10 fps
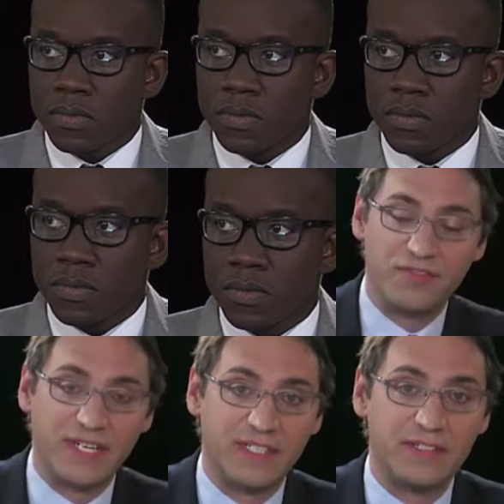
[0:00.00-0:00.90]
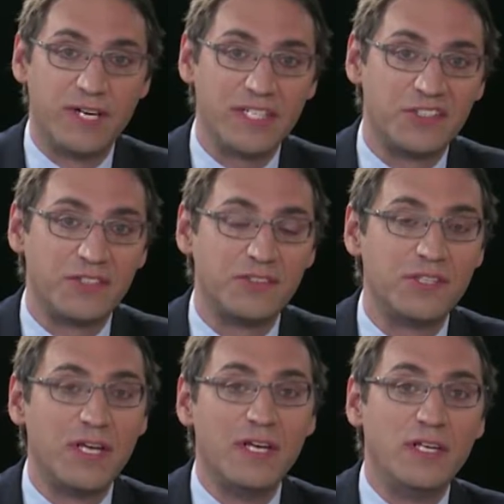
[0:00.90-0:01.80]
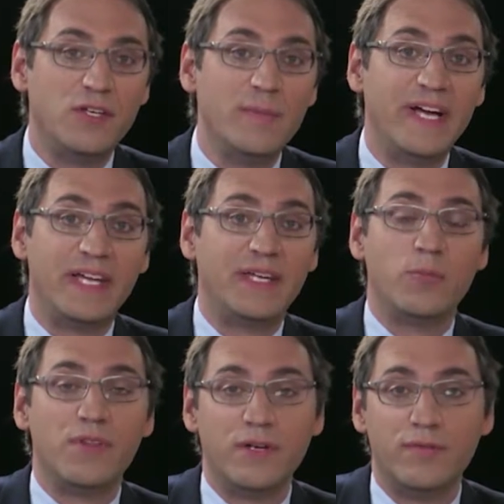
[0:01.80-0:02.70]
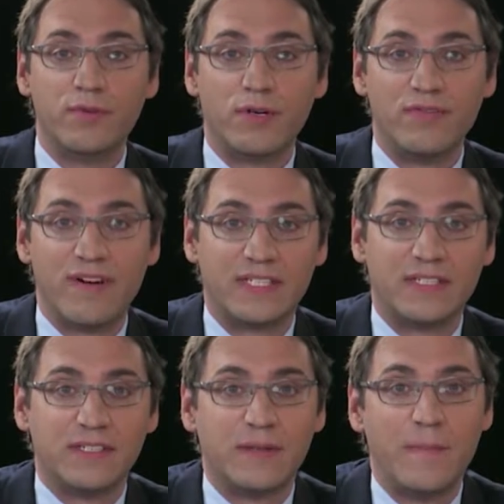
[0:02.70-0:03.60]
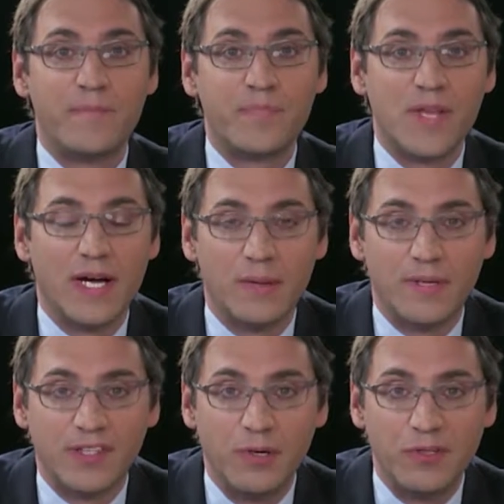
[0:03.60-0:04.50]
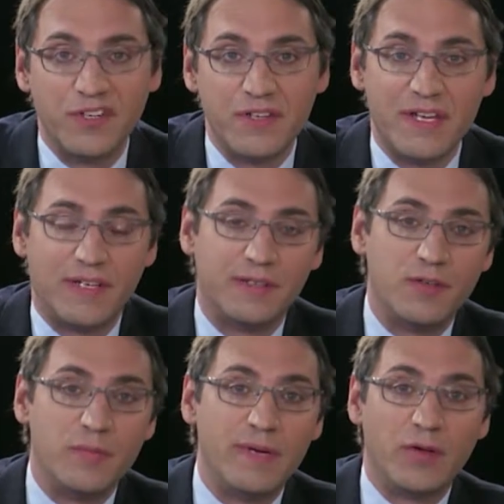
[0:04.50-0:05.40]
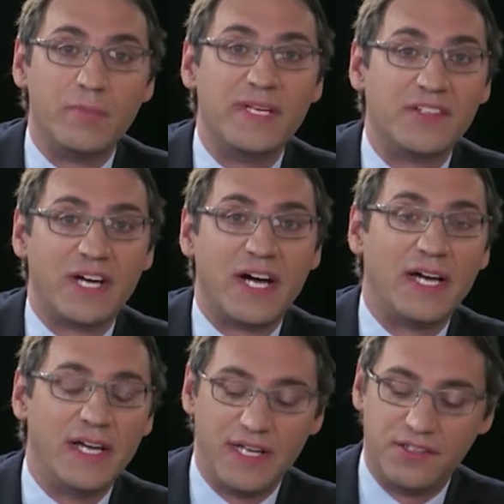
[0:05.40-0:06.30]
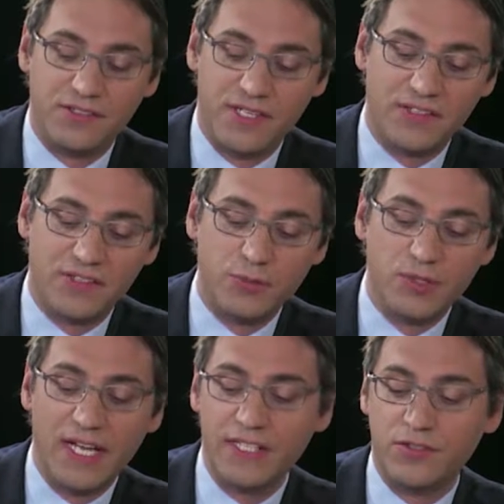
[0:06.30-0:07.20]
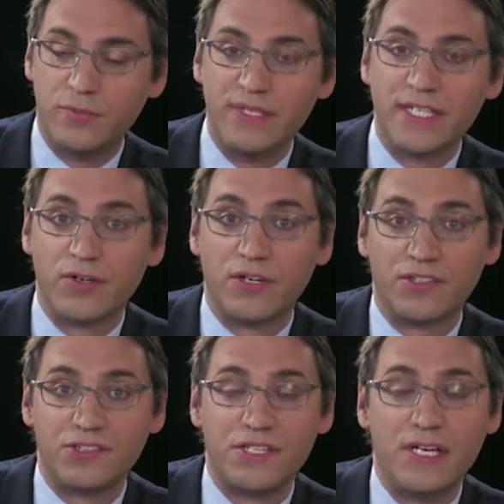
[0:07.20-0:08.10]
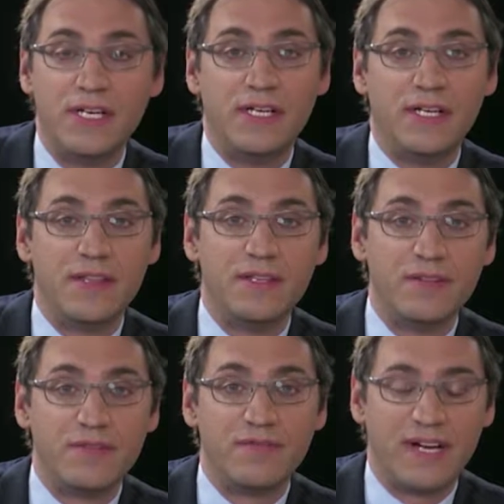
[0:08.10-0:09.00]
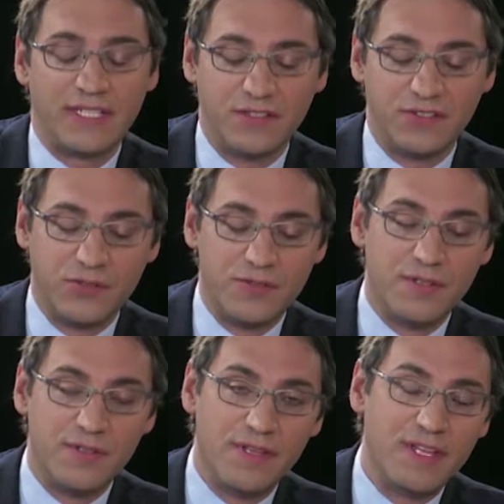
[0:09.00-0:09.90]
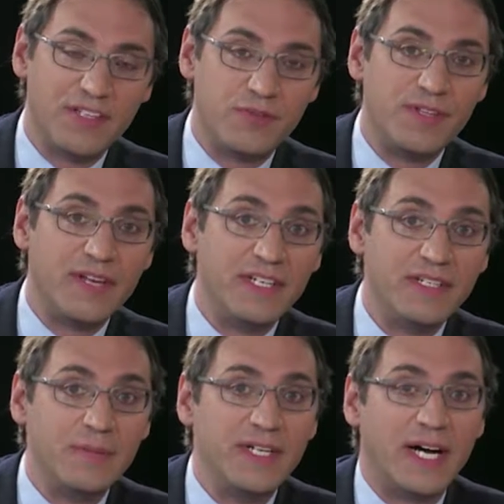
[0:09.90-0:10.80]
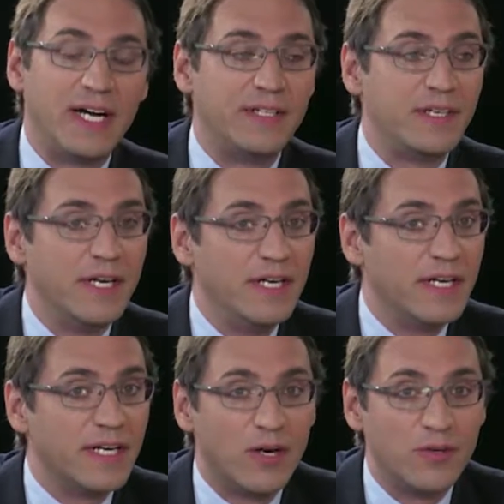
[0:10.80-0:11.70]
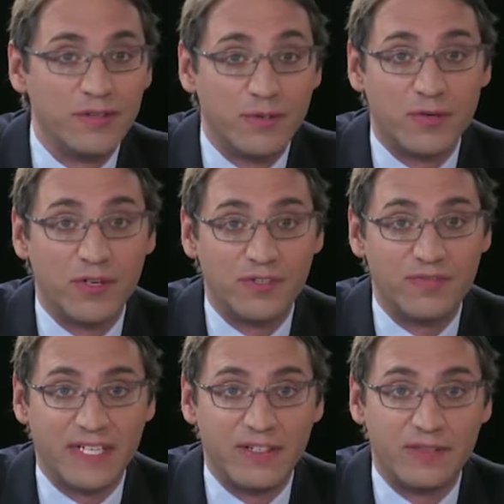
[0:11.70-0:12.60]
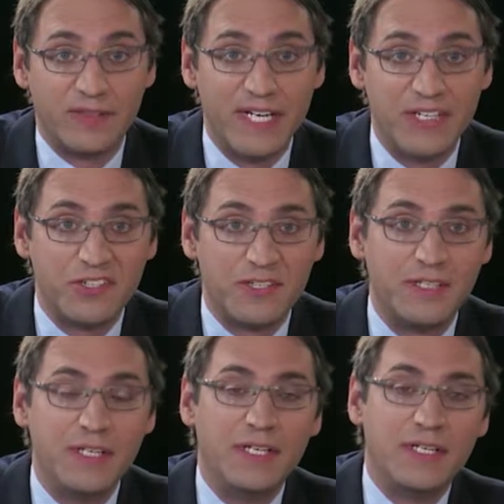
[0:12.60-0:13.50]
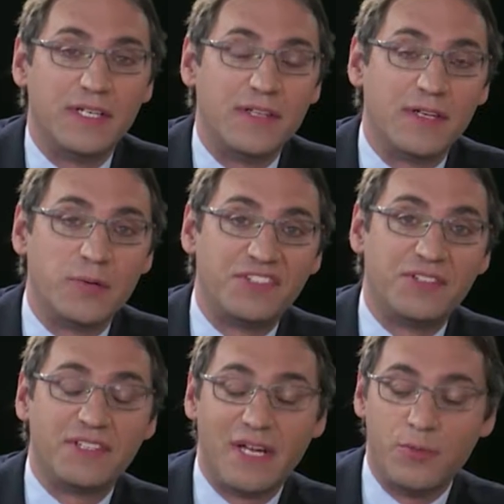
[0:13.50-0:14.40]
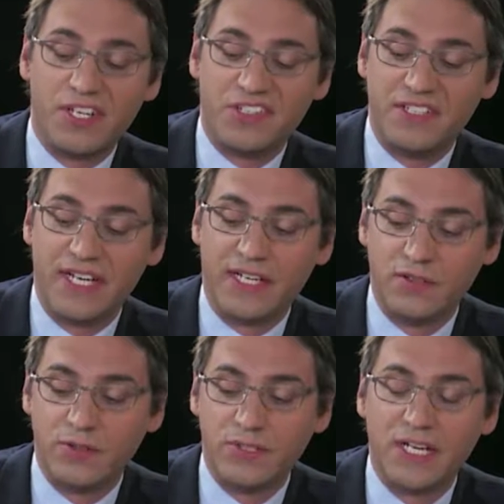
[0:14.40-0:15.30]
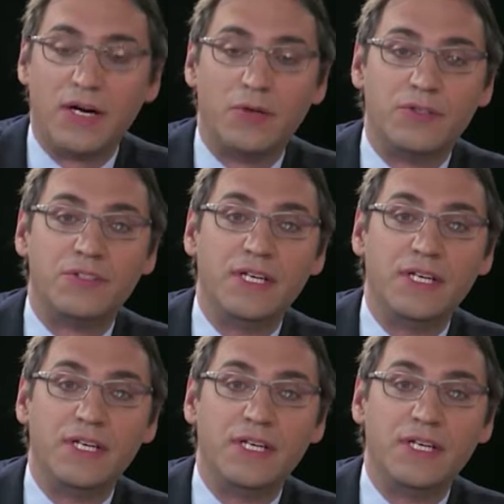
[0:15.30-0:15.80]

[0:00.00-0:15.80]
cross-factor interactions, you may end up with an overall factor exposure that may not be as high as you would like it to be across the different factors. So that's really the idea behind accounting for cross-factor interaction. The question is, can we actually take into account